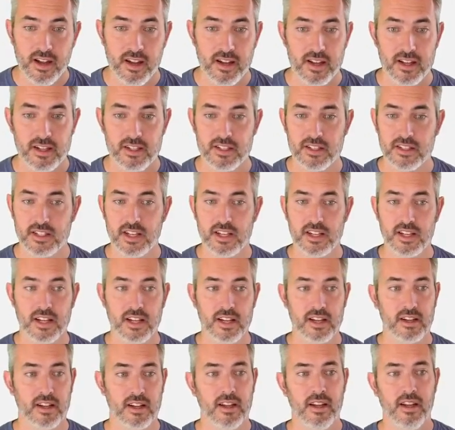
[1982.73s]
it's just
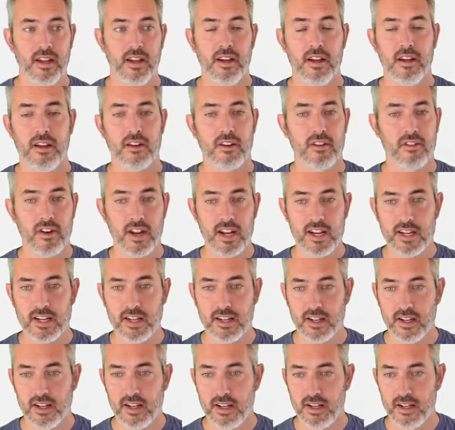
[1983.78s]
gonna create
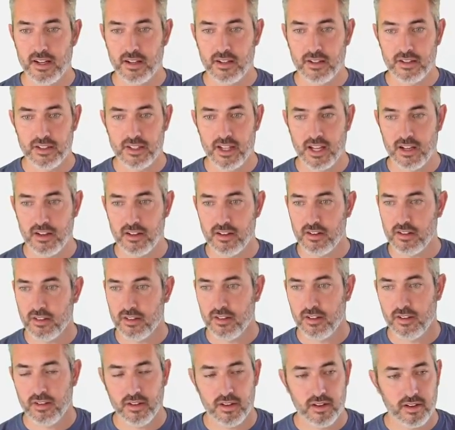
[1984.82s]
a container,
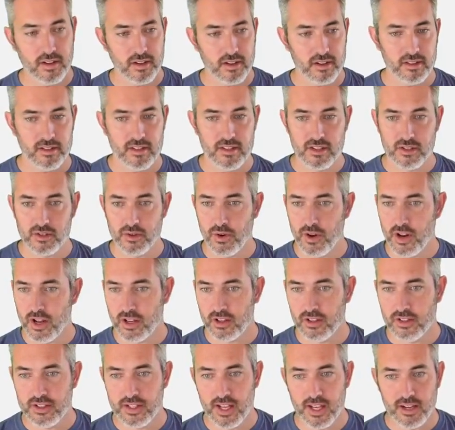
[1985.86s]
destroy a
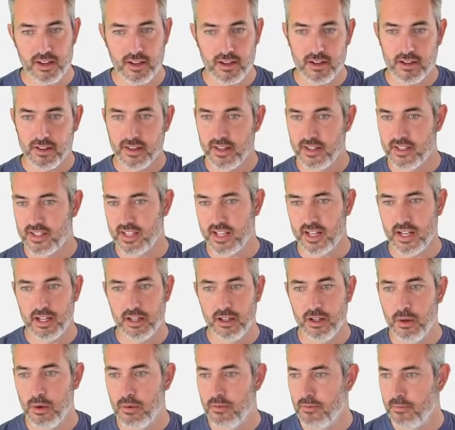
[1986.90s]
container, it's just gonna
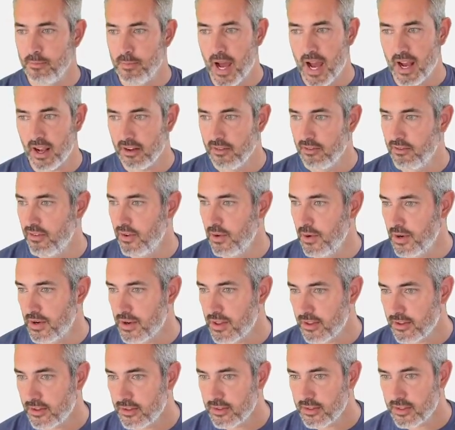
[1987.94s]
loop back and forth.
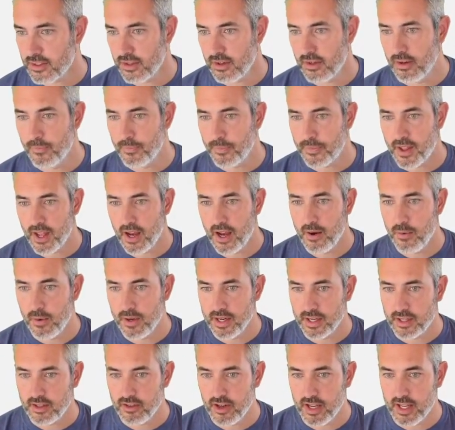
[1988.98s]
So I wanna
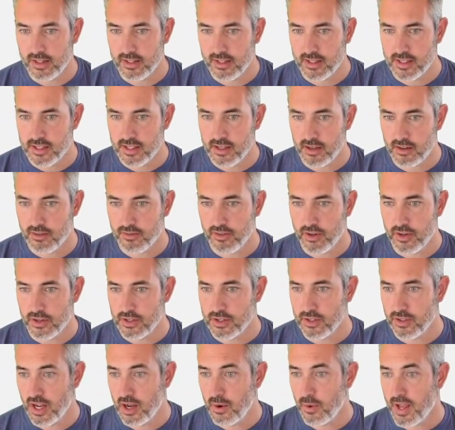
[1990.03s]
create this here first. So
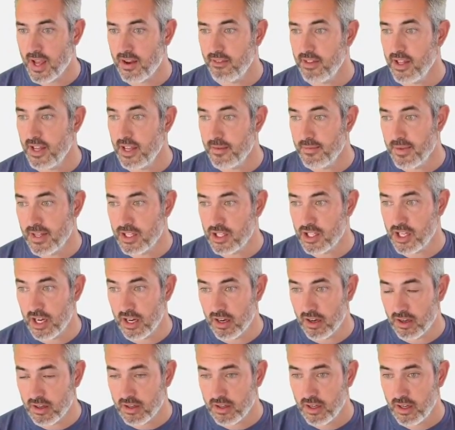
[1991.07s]
now we have the image
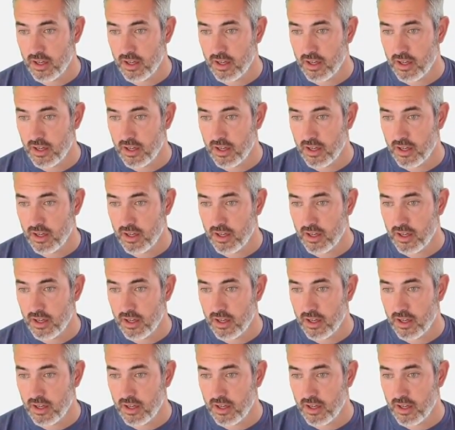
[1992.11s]
here.